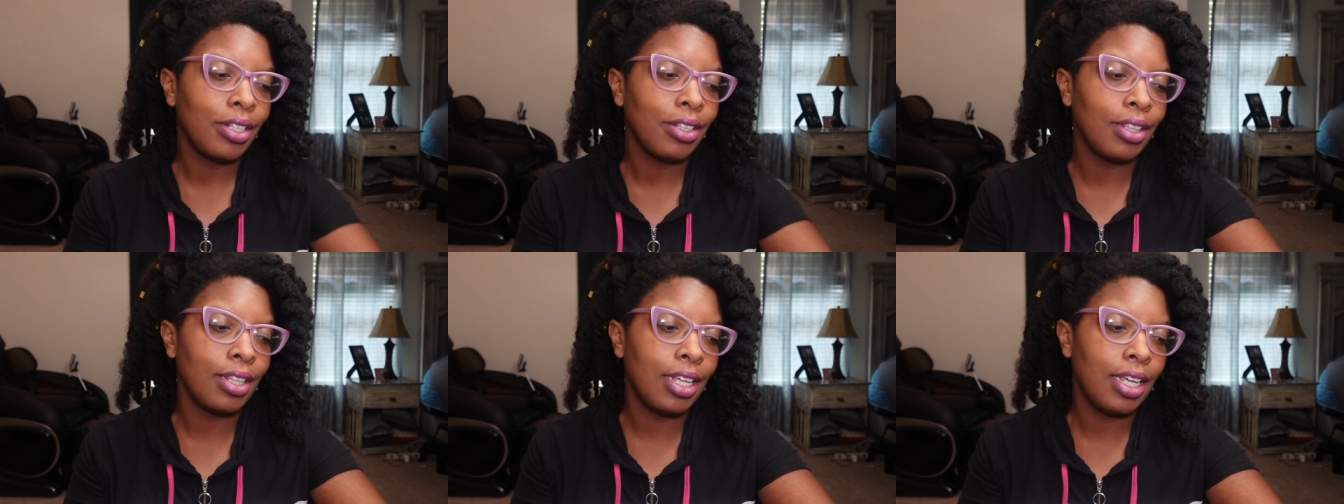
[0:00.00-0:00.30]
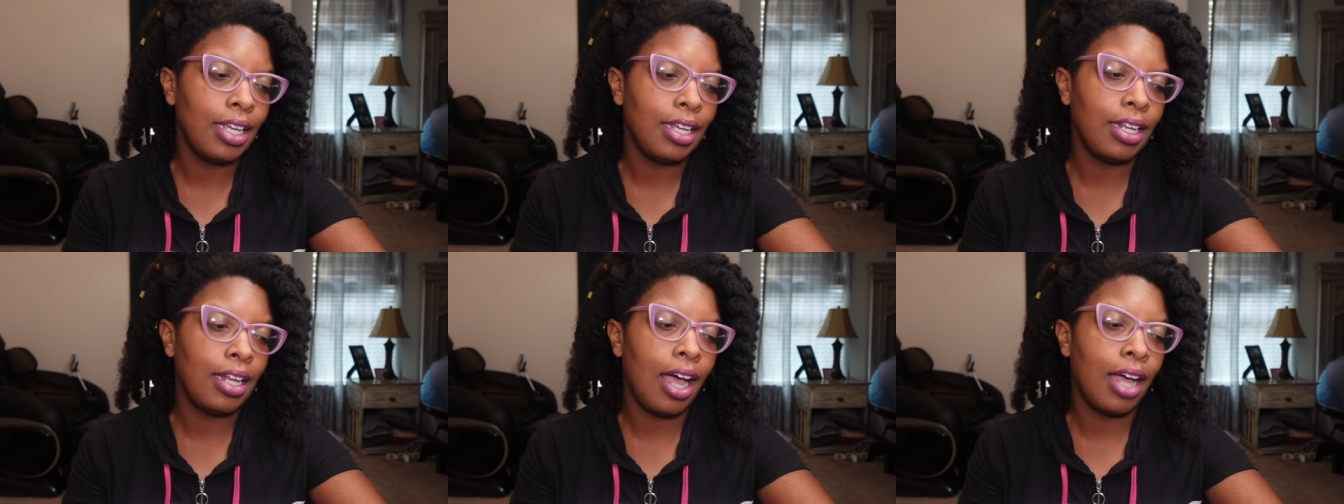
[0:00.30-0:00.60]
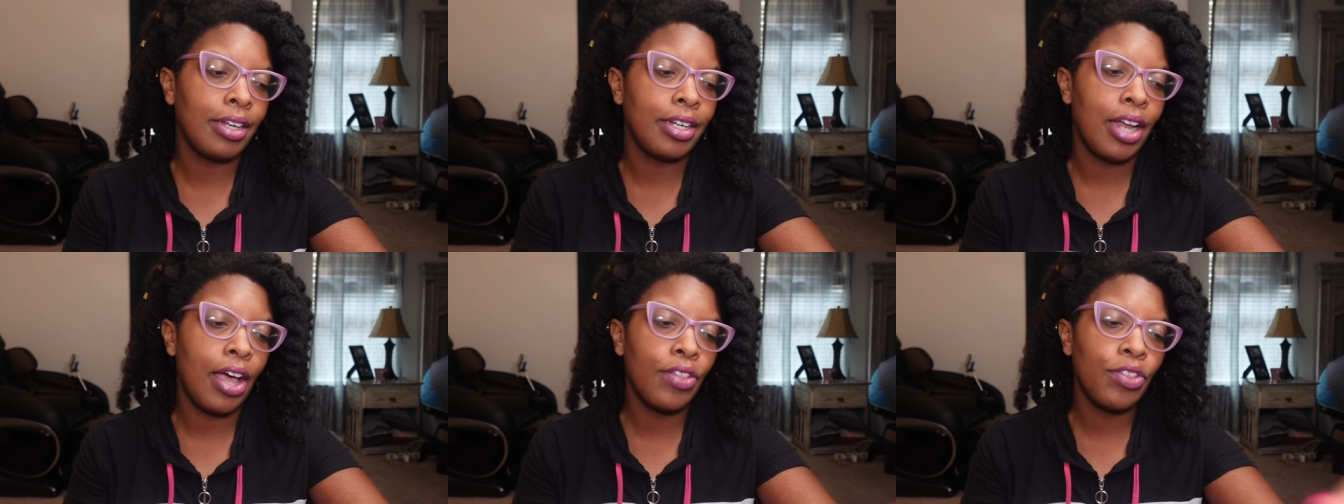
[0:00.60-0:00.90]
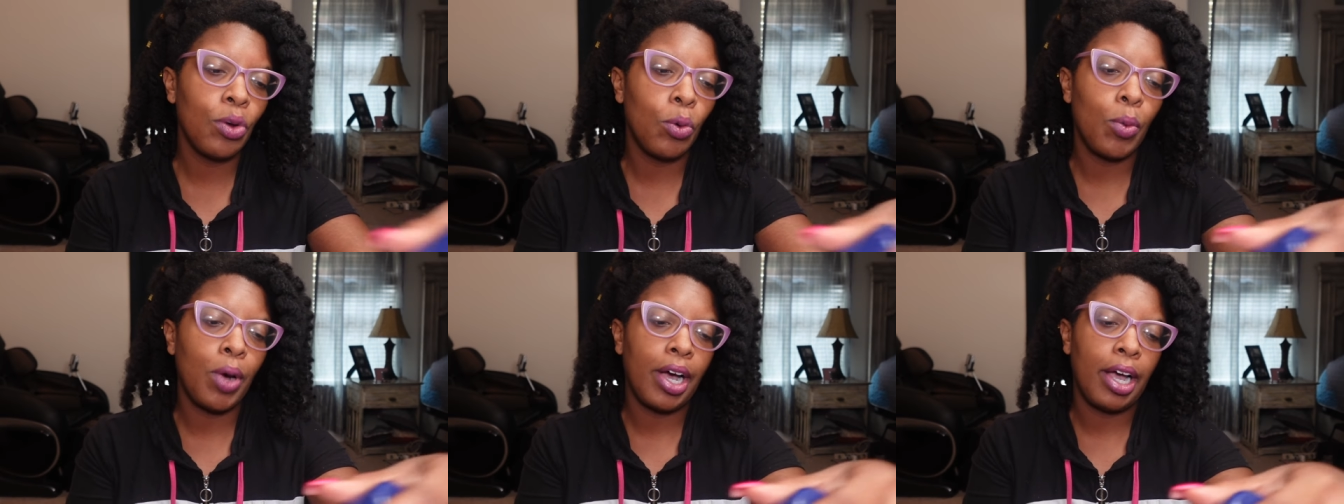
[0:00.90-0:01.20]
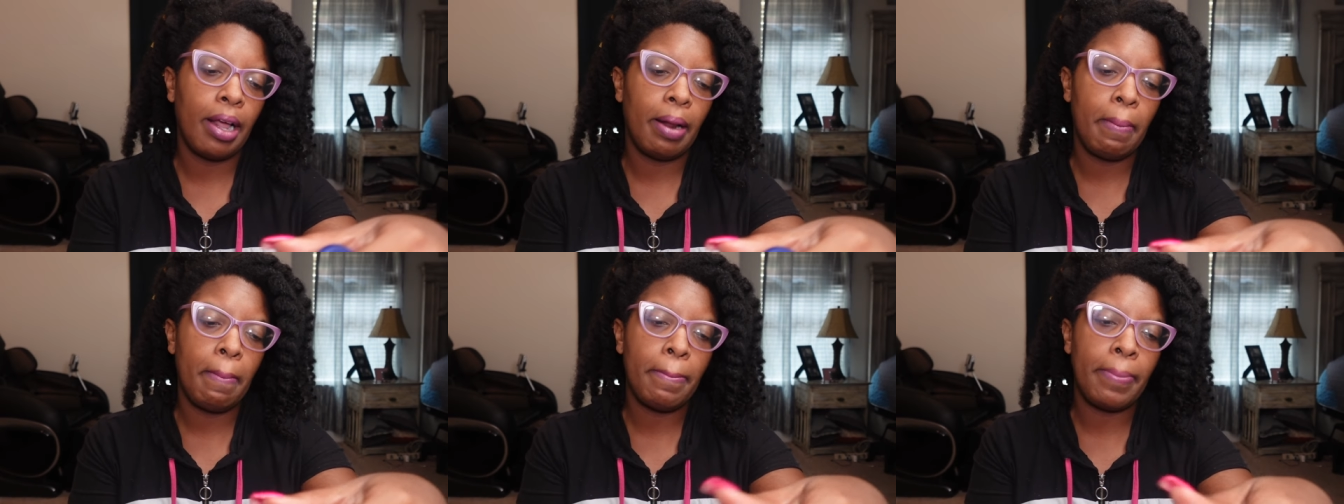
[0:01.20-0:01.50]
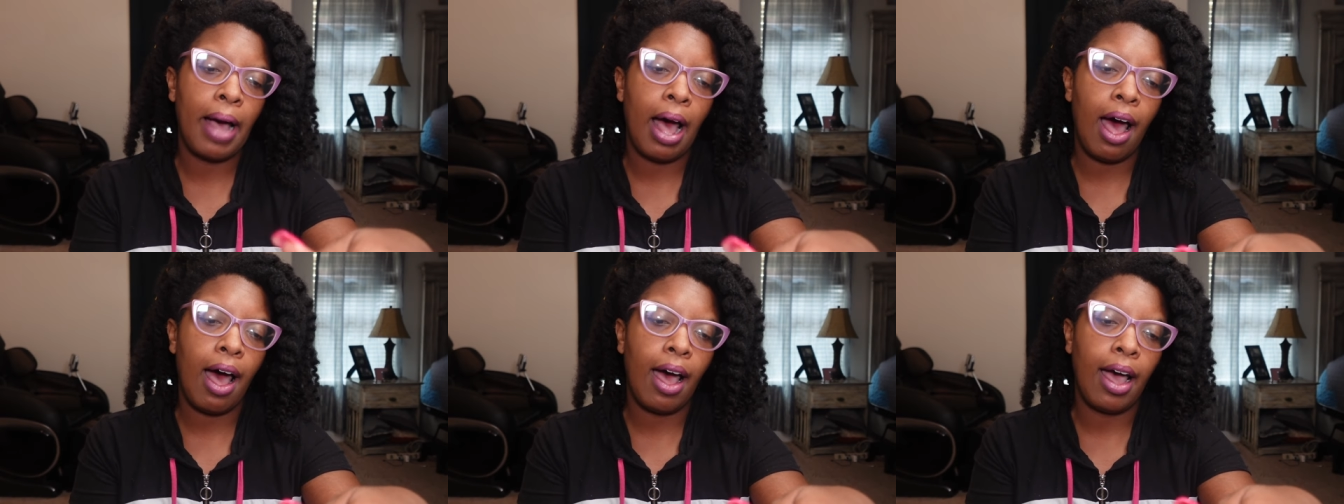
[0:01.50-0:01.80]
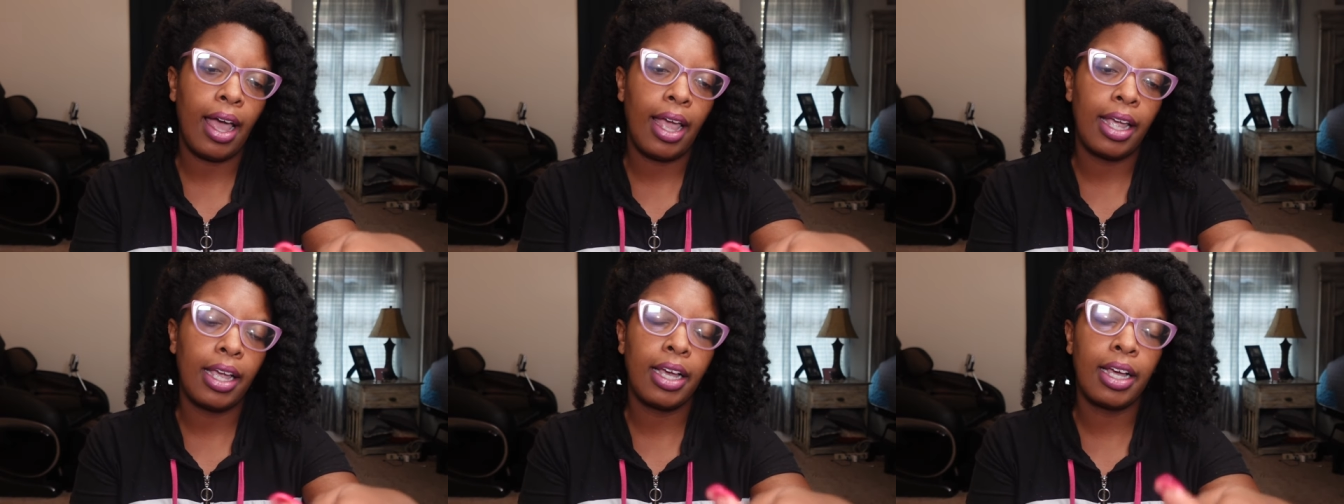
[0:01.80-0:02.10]
the another one
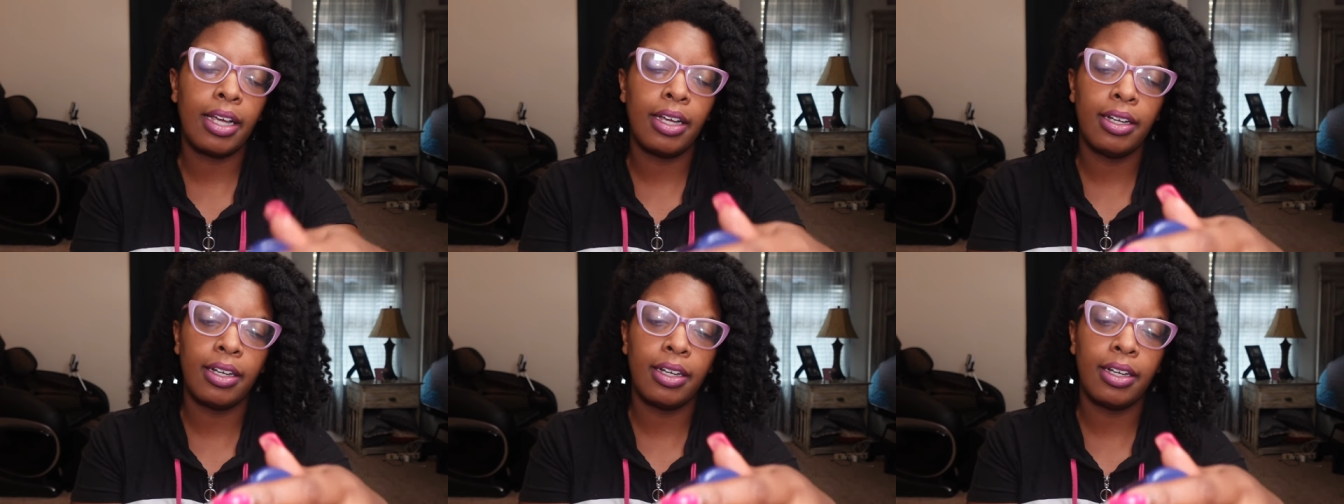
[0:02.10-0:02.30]
by